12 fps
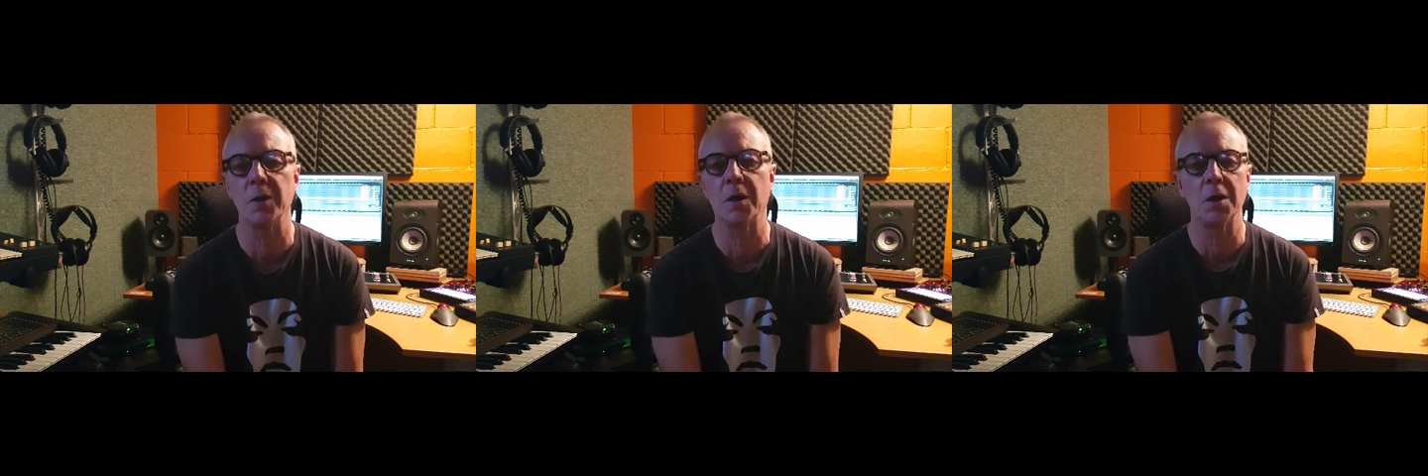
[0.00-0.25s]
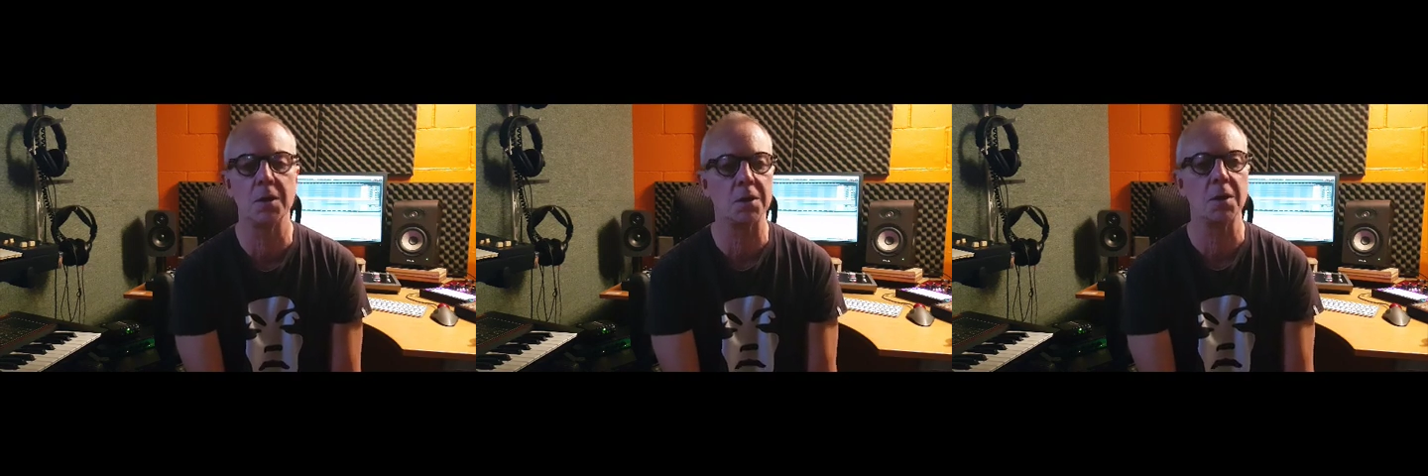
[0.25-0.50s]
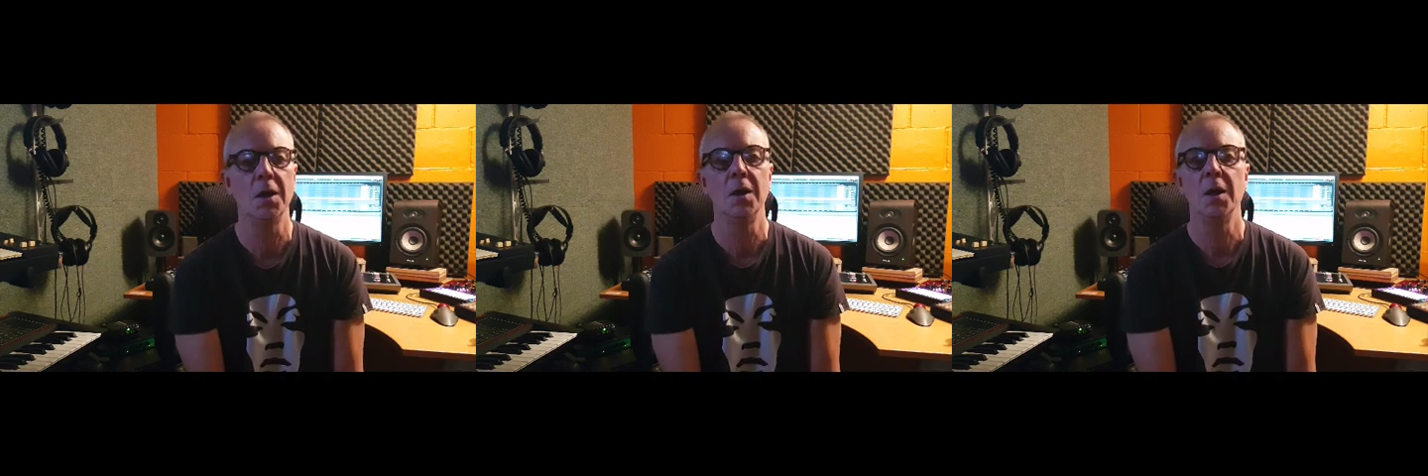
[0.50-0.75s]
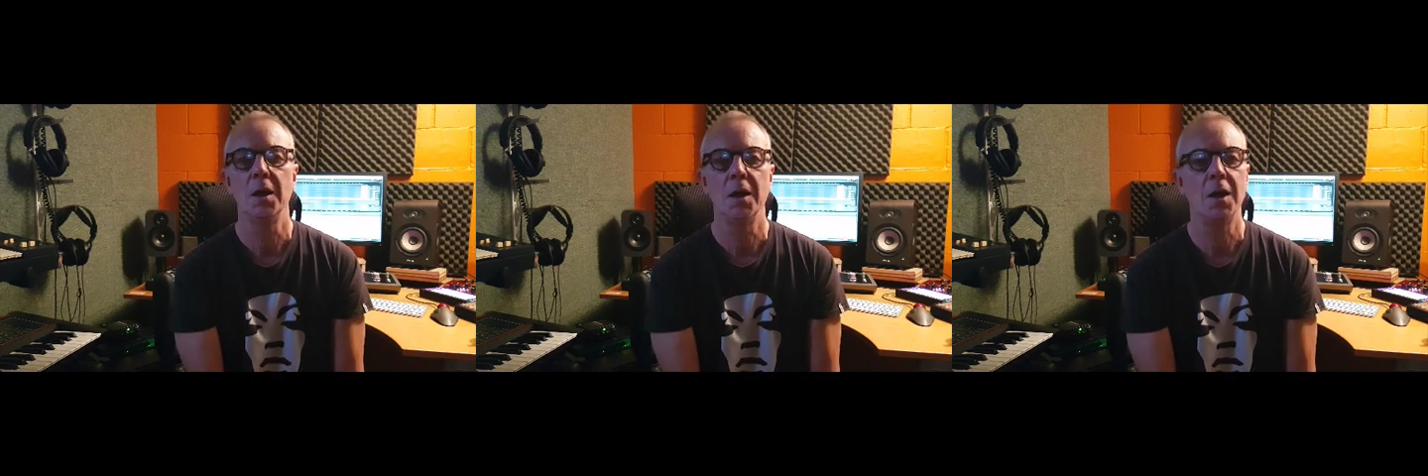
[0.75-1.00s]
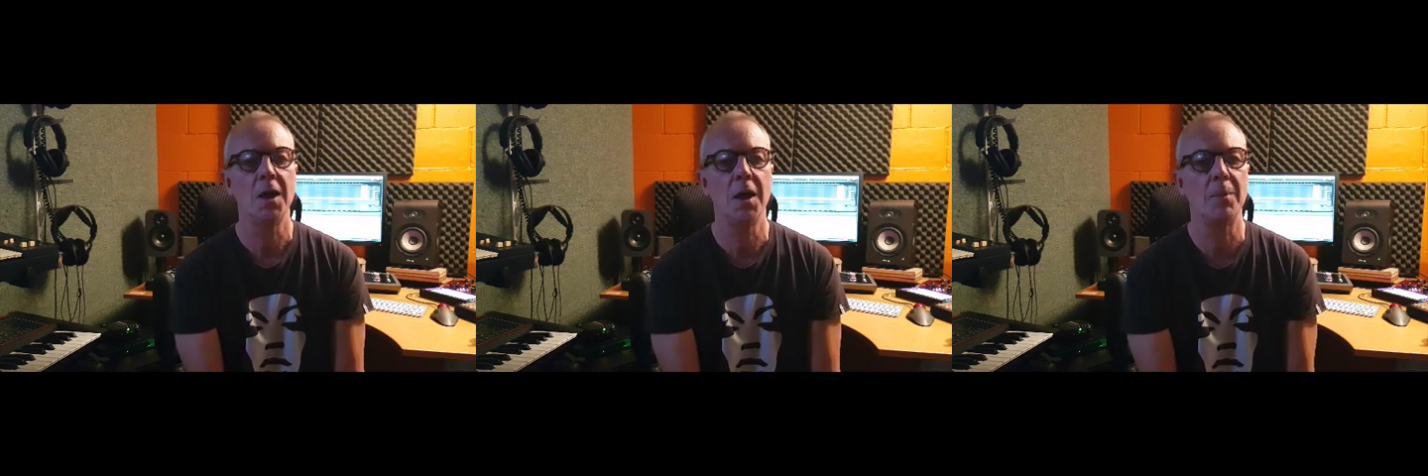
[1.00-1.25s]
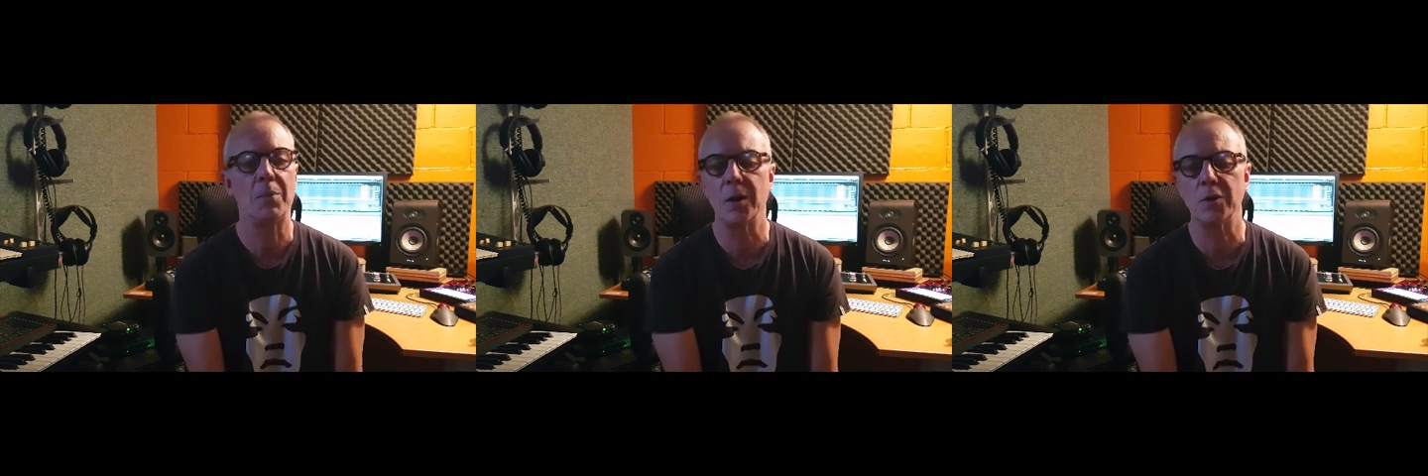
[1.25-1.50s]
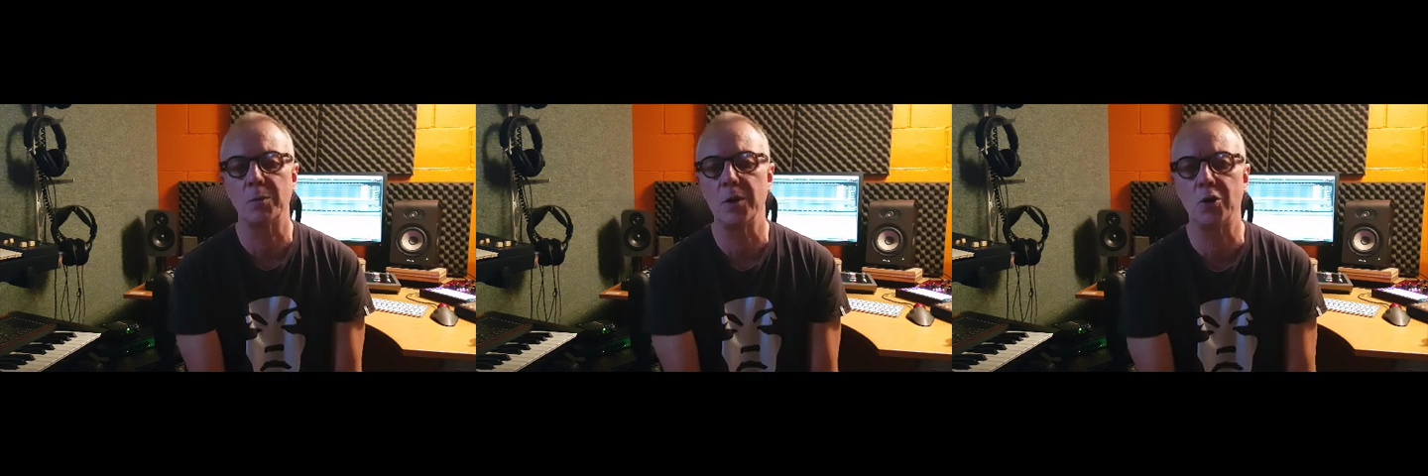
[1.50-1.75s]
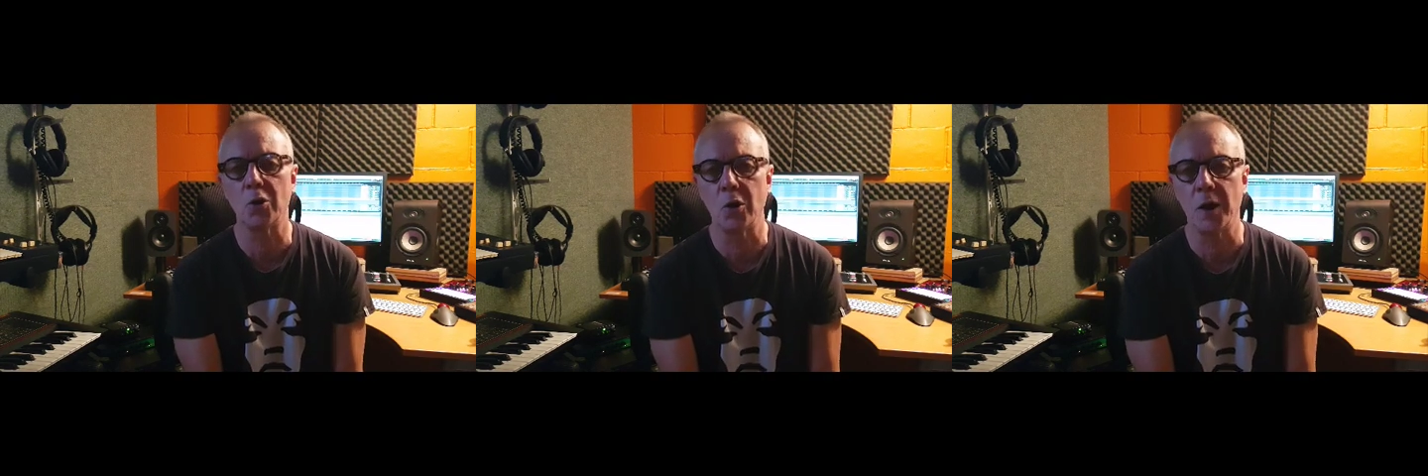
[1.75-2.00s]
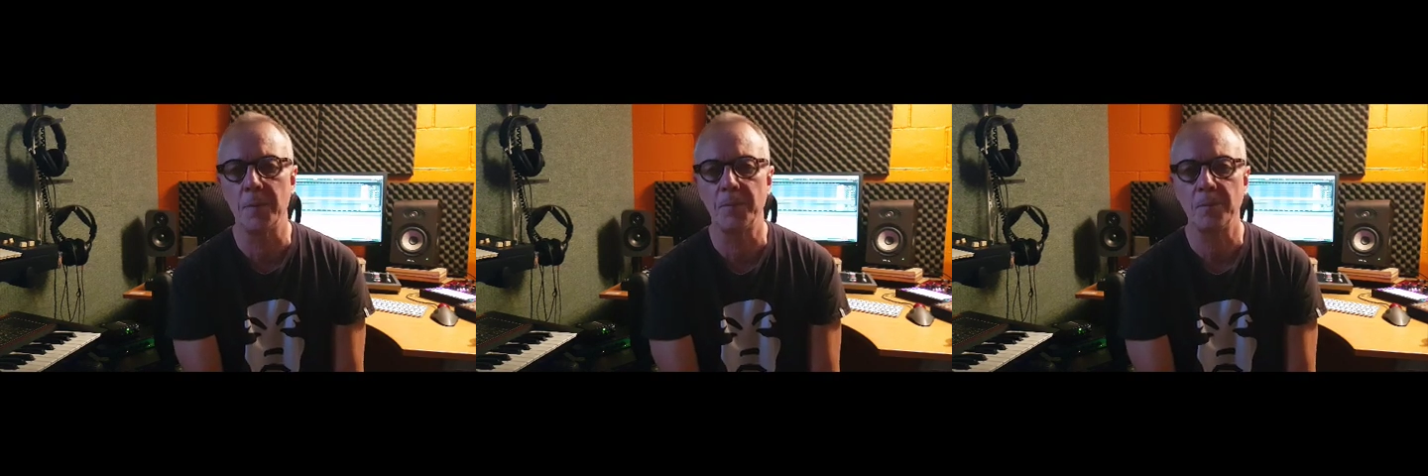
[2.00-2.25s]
because it brings me joy.